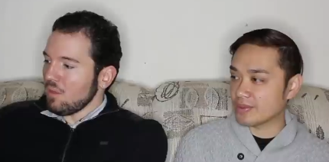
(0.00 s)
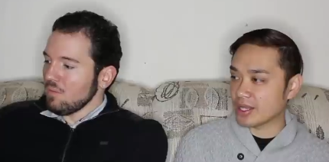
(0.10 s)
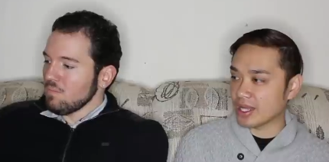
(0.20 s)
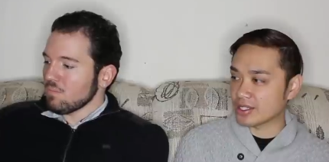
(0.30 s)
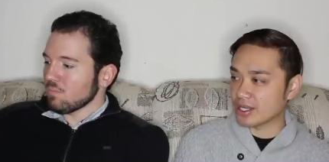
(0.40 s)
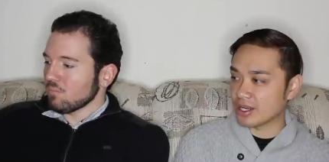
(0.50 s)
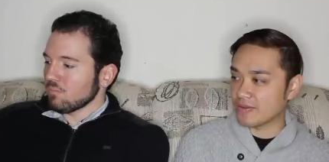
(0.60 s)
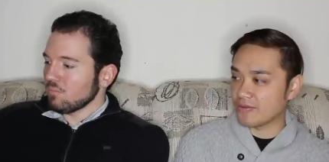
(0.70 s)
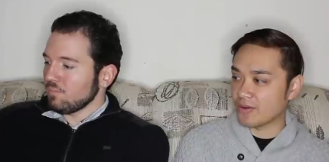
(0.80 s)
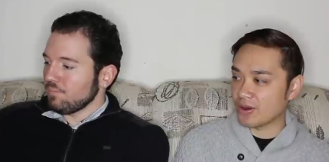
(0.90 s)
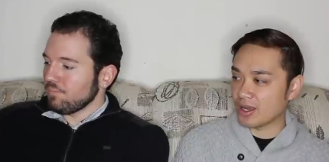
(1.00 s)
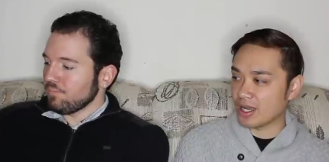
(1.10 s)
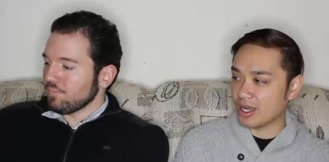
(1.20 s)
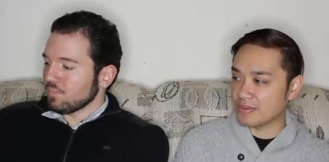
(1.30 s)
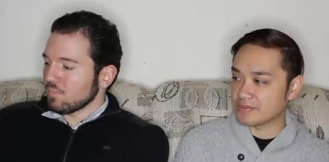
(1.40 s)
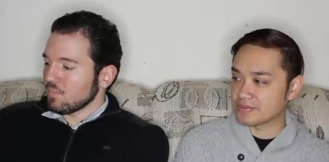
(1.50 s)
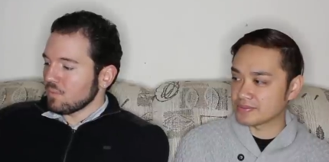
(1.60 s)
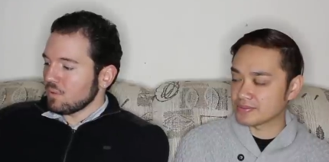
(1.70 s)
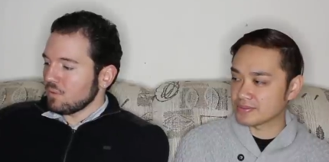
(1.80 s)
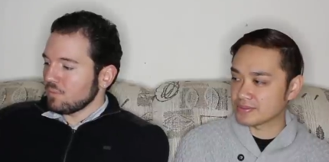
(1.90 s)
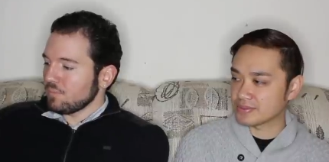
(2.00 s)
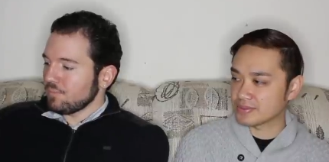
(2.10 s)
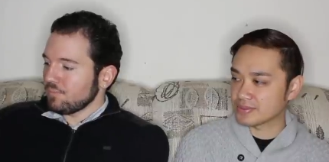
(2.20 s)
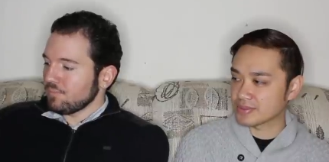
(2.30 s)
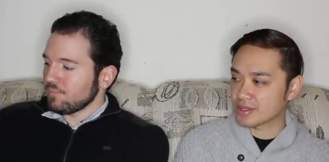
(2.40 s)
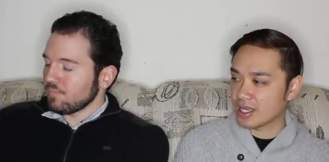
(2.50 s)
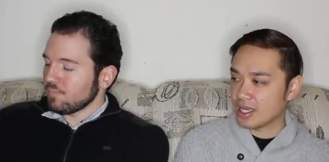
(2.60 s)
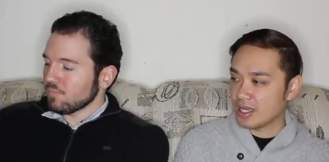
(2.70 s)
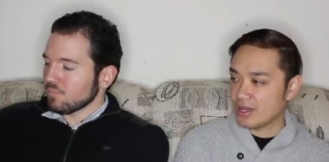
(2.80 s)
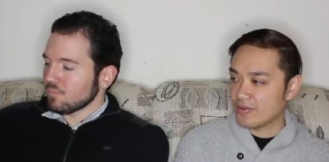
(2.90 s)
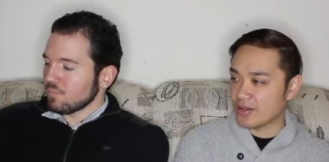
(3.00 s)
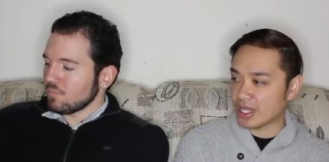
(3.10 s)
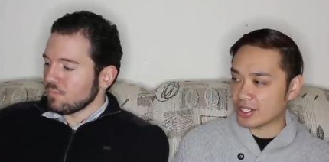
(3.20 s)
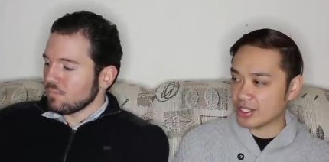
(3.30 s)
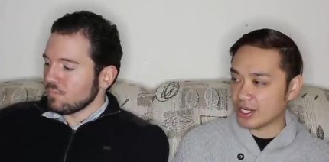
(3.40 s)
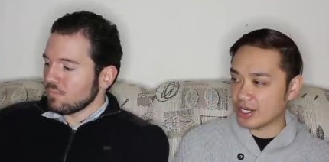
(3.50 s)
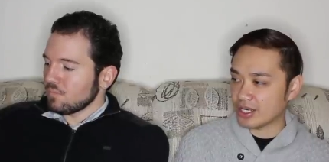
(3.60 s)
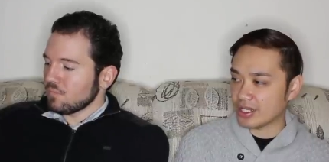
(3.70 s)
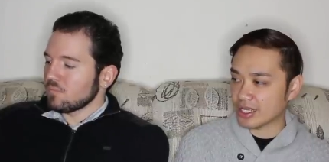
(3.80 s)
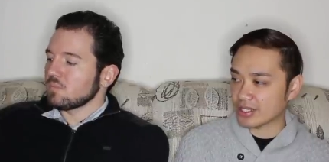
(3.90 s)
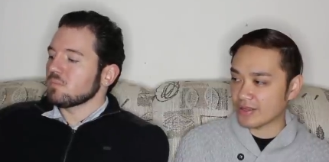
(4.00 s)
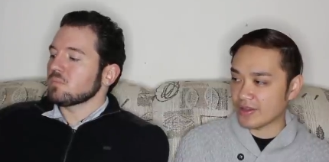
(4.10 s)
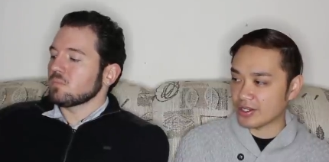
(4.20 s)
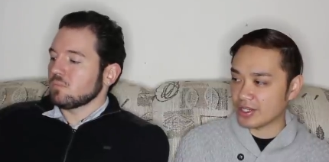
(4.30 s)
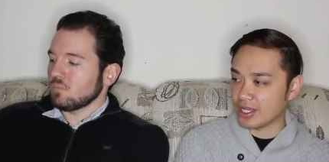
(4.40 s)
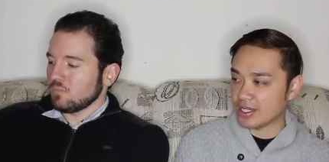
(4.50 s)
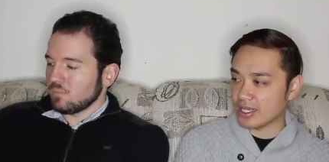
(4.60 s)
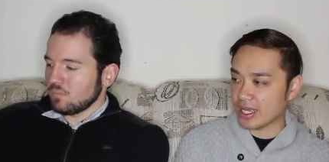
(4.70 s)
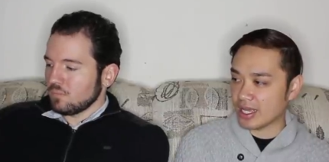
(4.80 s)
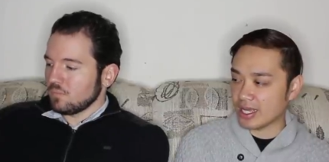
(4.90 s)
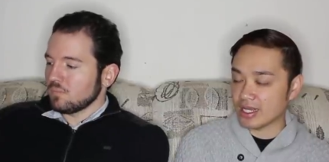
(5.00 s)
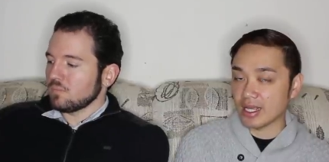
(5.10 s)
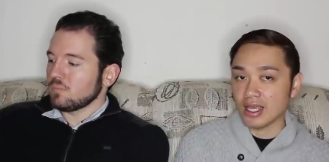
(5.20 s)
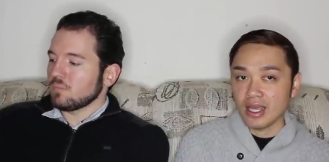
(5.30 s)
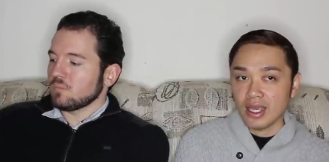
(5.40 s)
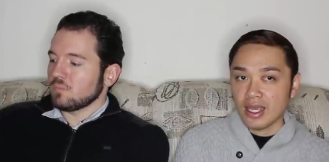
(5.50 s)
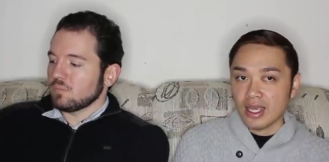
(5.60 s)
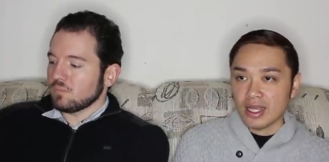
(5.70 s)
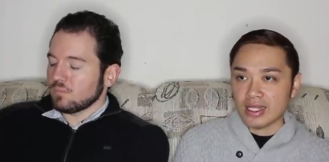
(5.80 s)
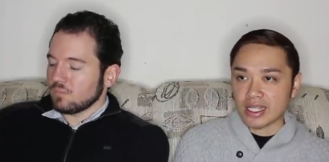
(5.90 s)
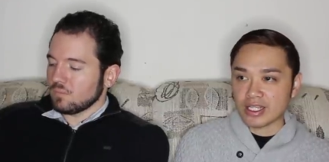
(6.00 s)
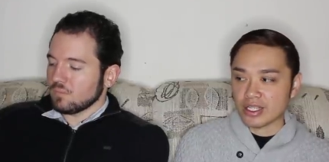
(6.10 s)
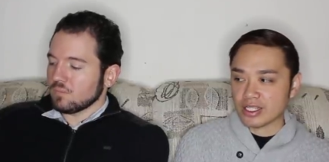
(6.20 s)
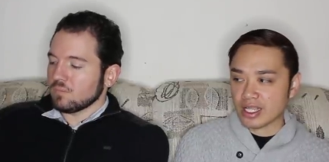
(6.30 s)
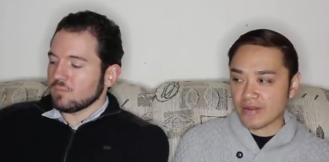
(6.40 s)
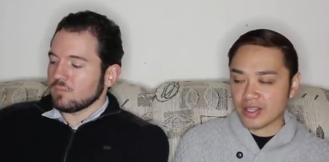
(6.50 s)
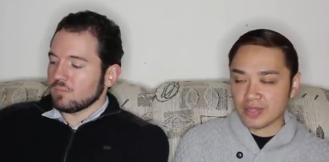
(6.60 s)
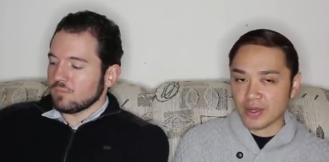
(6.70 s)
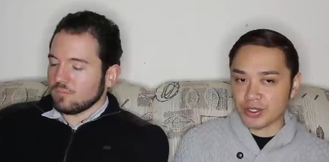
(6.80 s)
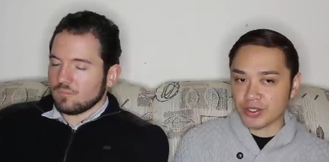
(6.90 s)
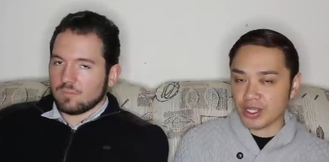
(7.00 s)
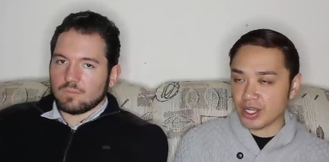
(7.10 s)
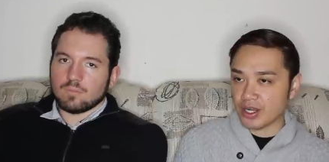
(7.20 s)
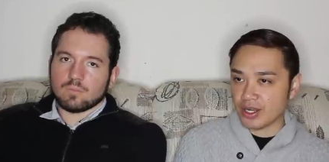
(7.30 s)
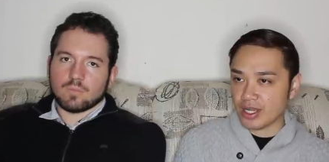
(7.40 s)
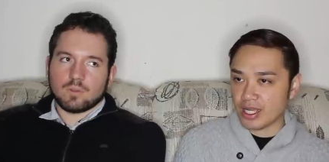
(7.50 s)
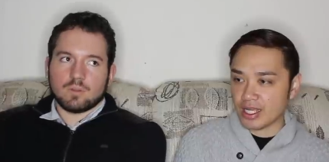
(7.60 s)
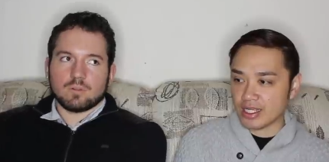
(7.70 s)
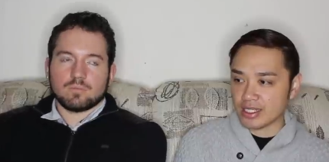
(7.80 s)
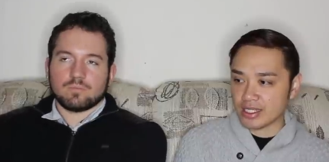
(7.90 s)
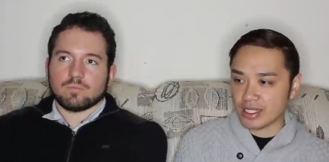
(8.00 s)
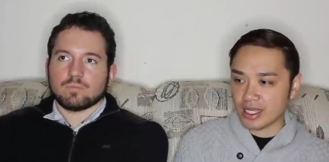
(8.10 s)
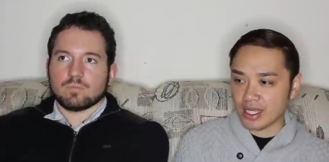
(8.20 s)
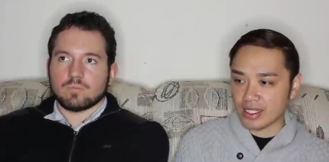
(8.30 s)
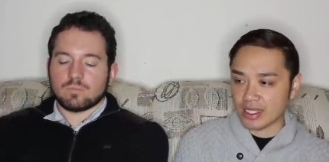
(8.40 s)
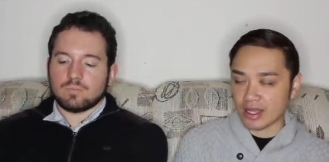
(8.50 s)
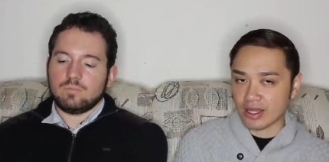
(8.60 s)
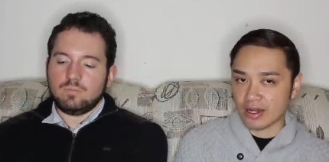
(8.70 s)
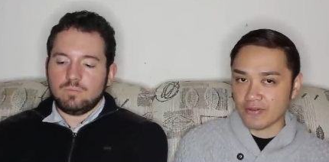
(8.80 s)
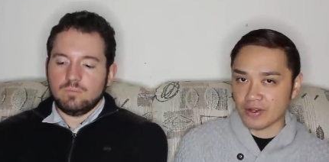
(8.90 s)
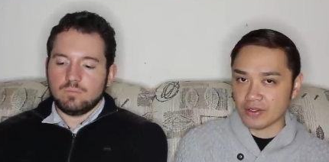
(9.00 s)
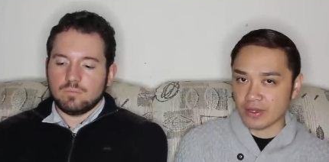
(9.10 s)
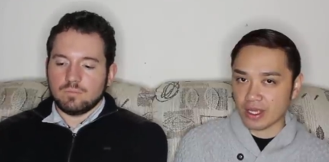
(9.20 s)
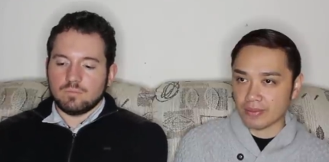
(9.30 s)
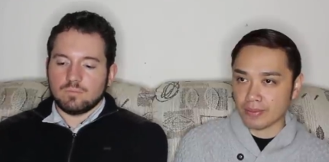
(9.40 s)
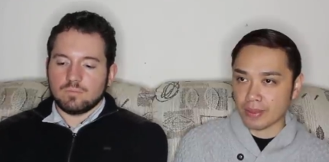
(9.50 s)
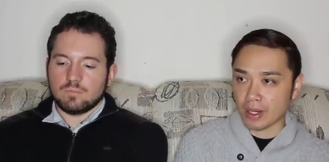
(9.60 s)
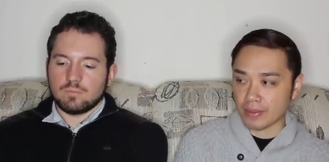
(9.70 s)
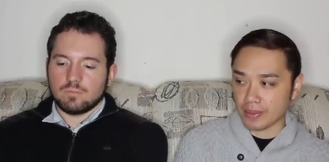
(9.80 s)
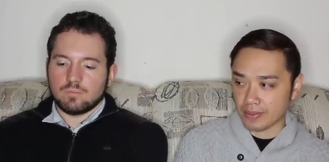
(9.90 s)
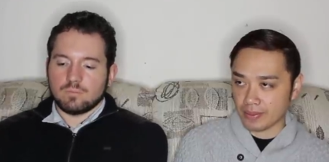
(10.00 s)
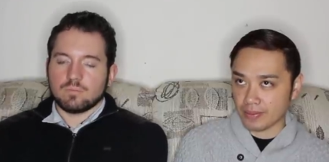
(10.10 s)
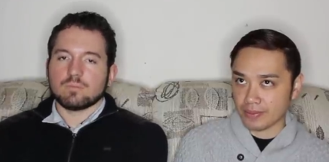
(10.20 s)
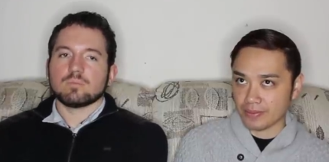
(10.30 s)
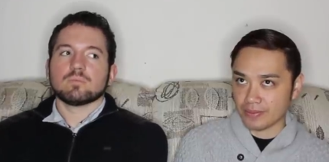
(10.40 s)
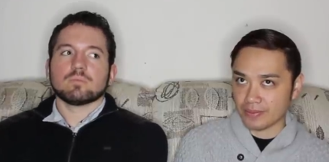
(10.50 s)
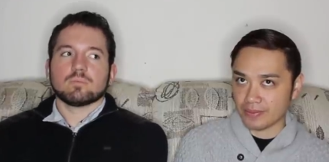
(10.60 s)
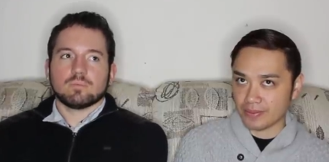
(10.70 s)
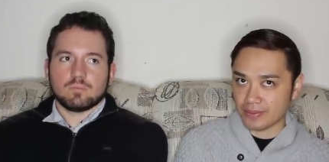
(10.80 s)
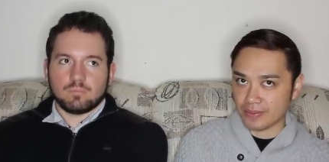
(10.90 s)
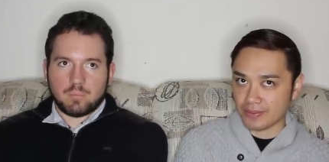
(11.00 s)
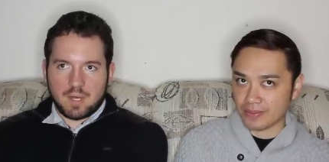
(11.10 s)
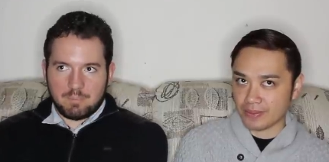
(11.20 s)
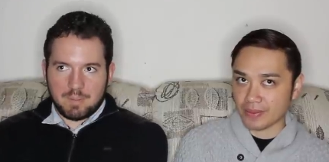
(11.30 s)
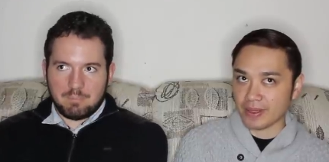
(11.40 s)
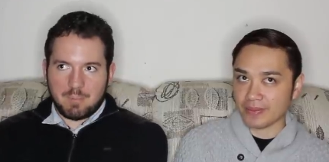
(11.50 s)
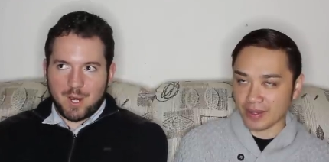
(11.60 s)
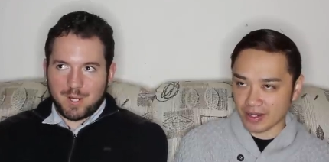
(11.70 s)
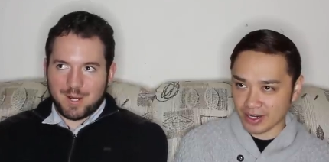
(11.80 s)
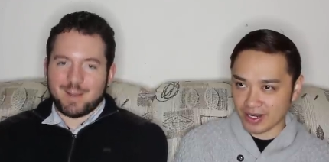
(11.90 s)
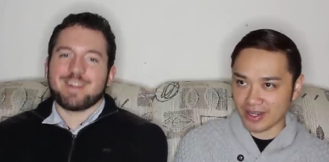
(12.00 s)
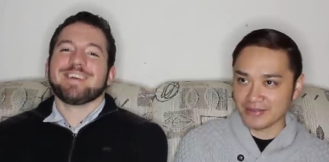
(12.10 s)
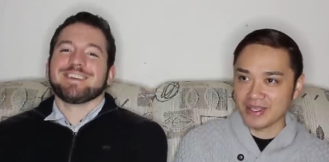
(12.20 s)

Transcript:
Speaker 1: their plans are for um, for next year at next convention, and next year's kind of a special year. It is the 10th anniversary of Poppy Poppy, Parker. Parker.